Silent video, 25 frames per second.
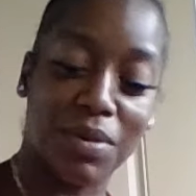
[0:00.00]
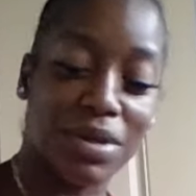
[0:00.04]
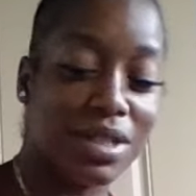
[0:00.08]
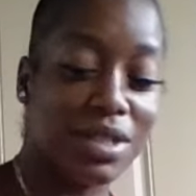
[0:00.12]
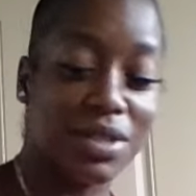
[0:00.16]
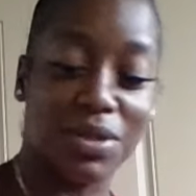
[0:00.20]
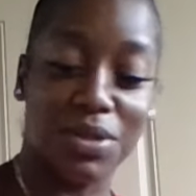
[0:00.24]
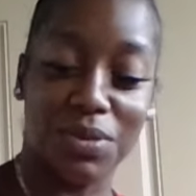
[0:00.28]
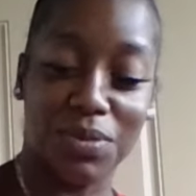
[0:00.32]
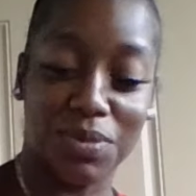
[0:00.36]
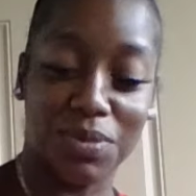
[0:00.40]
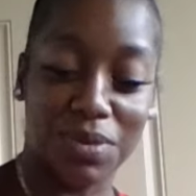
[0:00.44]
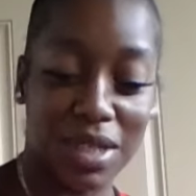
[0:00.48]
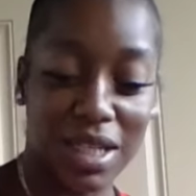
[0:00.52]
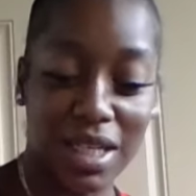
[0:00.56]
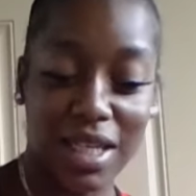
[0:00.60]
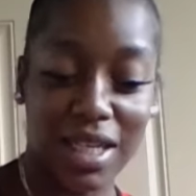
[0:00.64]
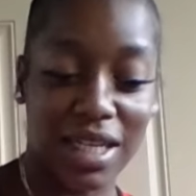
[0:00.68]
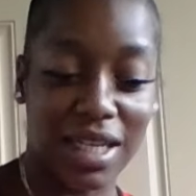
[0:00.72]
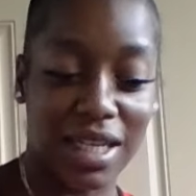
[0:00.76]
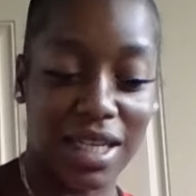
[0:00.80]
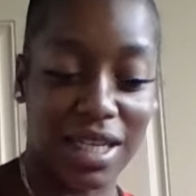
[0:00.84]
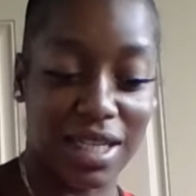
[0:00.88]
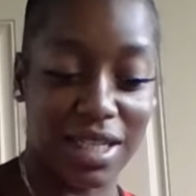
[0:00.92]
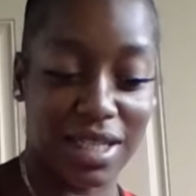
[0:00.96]
what do you
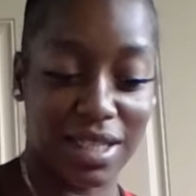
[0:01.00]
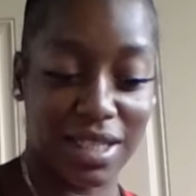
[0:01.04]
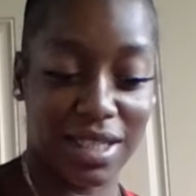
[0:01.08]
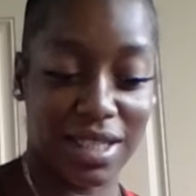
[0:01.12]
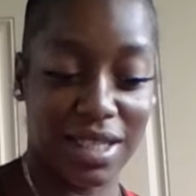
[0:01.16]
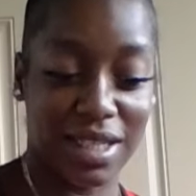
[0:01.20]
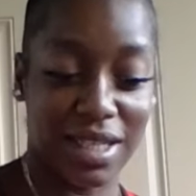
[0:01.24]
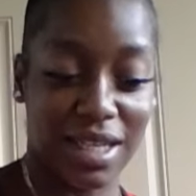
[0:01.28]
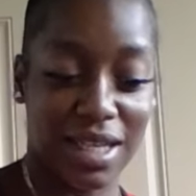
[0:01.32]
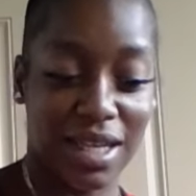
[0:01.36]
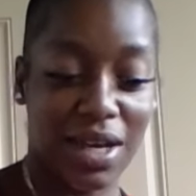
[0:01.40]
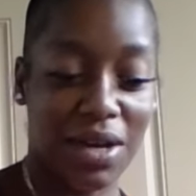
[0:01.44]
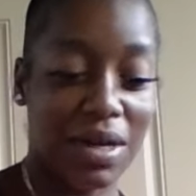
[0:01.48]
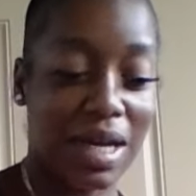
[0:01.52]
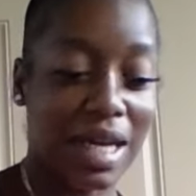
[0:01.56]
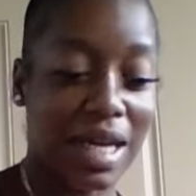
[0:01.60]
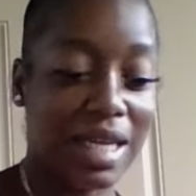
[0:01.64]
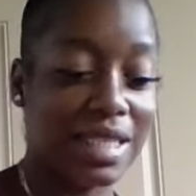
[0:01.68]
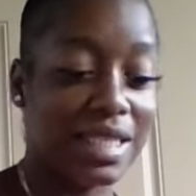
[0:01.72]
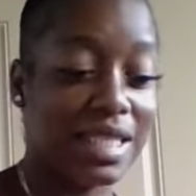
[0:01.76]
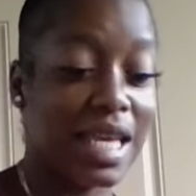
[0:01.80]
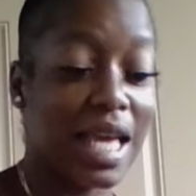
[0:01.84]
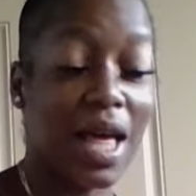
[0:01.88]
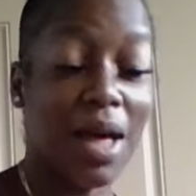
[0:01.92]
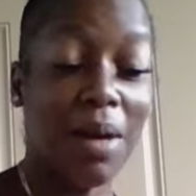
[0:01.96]
need? Okay,
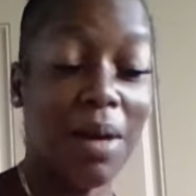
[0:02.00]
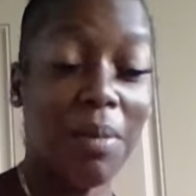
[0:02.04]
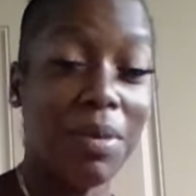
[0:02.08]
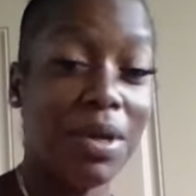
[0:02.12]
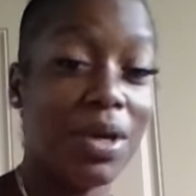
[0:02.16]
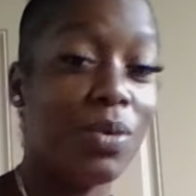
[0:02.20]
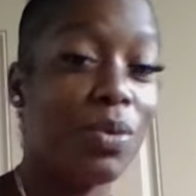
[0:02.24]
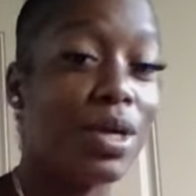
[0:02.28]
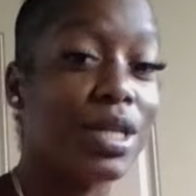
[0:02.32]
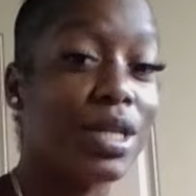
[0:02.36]
tell me